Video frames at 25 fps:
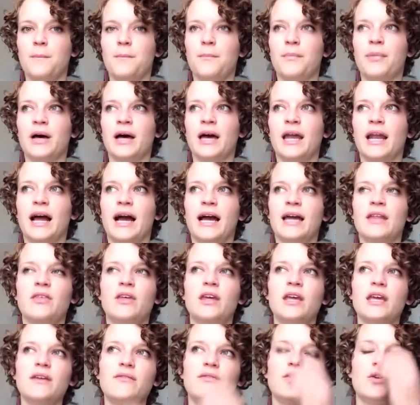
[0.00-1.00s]
But I
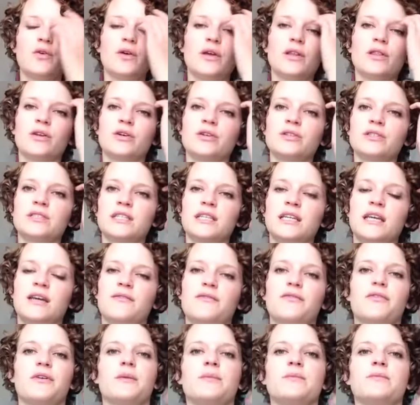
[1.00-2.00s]
think if you can learn to
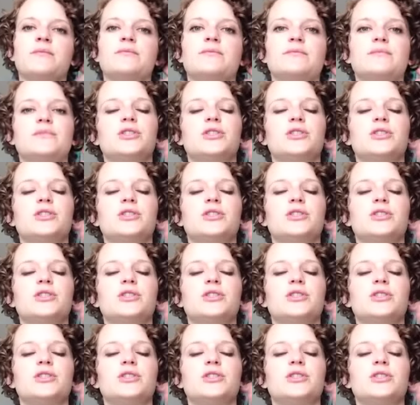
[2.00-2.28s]
knit from